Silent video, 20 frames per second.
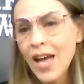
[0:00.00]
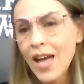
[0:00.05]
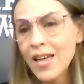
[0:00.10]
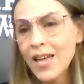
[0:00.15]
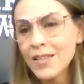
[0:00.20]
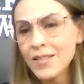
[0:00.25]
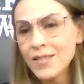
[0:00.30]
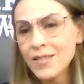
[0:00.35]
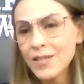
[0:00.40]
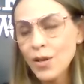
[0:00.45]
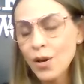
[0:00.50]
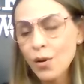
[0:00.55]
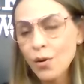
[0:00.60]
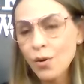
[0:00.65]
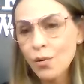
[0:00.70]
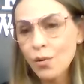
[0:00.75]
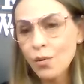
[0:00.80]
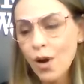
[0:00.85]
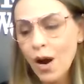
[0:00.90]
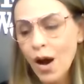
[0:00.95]
And so
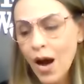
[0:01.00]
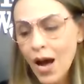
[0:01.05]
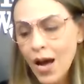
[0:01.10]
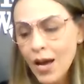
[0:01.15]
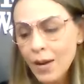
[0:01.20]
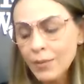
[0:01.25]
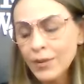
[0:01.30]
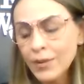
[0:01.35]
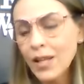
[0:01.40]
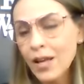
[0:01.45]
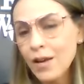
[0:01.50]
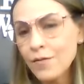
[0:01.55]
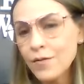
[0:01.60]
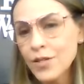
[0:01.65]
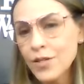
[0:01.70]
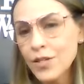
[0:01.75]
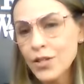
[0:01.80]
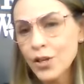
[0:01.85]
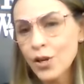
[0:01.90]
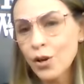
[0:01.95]
I would love
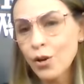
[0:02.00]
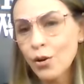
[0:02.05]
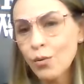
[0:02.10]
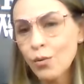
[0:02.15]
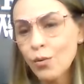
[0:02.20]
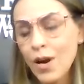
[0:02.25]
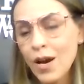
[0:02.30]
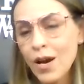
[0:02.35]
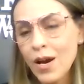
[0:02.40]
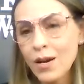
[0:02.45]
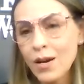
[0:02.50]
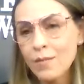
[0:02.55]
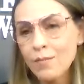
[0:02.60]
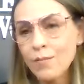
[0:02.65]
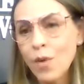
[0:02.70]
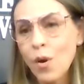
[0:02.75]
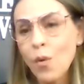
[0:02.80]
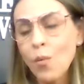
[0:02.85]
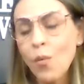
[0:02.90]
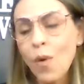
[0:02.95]
to know
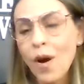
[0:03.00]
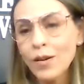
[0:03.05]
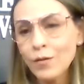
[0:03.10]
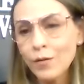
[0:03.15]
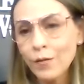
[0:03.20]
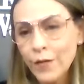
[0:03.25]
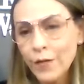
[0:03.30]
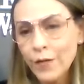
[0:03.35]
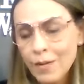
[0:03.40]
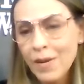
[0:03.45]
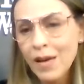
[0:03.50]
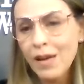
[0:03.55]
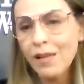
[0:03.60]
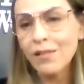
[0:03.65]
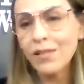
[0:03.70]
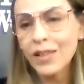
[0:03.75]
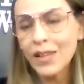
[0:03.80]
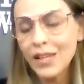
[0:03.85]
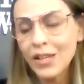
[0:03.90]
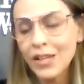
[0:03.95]
um, what
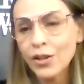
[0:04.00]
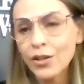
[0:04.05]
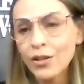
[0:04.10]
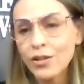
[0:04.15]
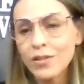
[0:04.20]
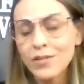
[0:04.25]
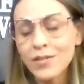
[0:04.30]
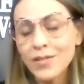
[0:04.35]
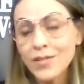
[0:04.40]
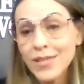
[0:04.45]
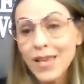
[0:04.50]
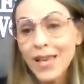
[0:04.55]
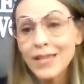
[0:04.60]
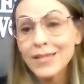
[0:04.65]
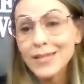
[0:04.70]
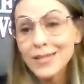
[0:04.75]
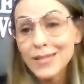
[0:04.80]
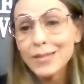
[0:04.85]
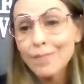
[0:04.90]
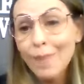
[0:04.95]
female leaders
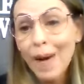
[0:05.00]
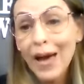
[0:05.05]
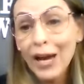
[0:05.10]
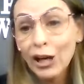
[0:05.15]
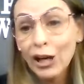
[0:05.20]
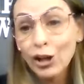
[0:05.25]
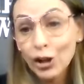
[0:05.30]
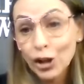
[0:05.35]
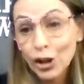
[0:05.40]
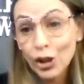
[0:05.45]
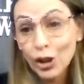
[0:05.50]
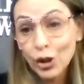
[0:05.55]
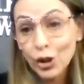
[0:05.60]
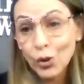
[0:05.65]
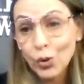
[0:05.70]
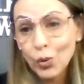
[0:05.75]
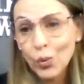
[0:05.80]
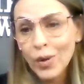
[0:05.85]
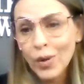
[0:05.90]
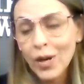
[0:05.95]
inspire
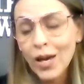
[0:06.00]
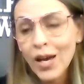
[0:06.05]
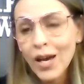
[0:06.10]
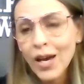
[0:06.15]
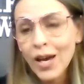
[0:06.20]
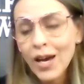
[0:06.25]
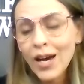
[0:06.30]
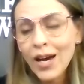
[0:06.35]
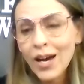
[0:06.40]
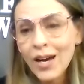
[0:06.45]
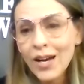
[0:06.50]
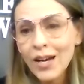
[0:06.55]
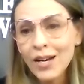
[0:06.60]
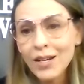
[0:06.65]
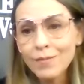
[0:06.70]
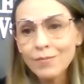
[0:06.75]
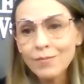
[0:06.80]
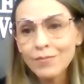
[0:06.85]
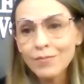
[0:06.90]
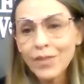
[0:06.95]
you,
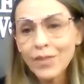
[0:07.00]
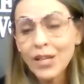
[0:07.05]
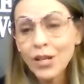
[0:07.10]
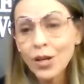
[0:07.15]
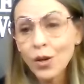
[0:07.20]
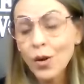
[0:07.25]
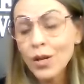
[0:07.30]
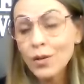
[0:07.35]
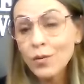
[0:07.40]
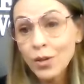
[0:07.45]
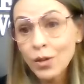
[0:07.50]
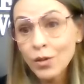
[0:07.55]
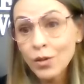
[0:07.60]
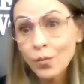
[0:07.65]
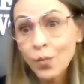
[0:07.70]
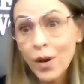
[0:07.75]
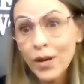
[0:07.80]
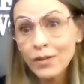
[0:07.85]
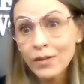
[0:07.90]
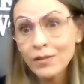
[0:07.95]
um, you know, and
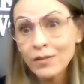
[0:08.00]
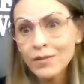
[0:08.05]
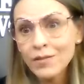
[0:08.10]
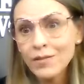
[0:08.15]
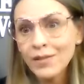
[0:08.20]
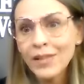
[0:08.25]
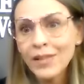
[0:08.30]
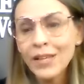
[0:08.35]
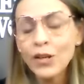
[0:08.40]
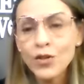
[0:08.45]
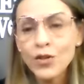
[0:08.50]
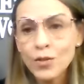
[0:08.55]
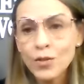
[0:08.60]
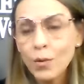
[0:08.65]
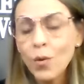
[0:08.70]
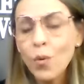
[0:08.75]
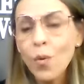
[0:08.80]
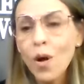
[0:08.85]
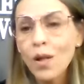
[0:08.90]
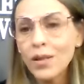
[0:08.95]
what leadership
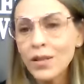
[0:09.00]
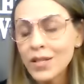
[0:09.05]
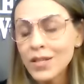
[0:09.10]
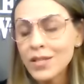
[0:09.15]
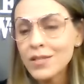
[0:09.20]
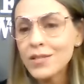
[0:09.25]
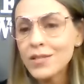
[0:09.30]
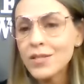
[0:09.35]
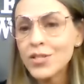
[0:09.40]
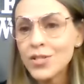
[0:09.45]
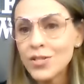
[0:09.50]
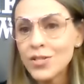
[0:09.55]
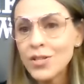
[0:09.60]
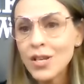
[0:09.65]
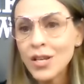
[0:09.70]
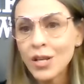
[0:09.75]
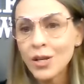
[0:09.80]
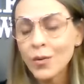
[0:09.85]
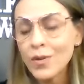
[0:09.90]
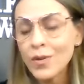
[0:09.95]
qualities,
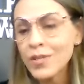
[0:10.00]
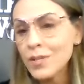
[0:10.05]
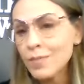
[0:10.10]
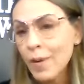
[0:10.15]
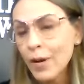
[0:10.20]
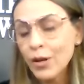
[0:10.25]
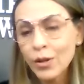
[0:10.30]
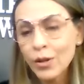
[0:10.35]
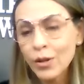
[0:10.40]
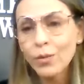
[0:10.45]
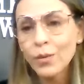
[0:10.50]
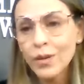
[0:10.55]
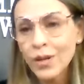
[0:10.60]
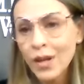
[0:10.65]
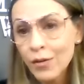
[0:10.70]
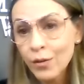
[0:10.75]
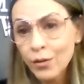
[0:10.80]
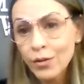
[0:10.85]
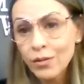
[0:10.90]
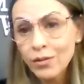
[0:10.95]
you know, inspire you and
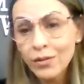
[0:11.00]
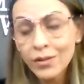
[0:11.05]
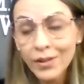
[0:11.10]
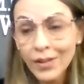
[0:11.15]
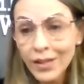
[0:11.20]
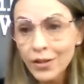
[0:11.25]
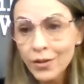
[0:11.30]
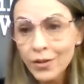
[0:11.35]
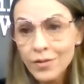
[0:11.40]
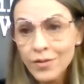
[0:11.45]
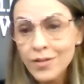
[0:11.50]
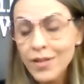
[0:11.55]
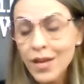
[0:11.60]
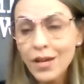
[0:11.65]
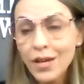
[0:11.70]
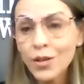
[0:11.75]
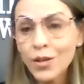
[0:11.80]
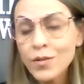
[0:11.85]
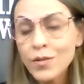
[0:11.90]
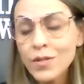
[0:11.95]
other leaders
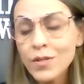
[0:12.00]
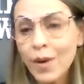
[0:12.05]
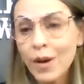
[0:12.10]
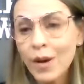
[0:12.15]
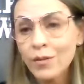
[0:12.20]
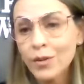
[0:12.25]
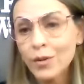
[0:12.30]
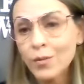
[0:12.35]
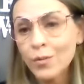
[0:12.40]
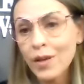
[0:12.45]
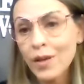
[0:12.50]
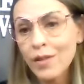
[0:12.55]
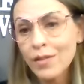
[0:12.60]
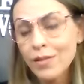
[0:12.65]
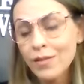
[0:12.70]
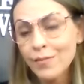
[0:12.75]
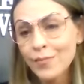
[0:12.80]
that you're surrounded with.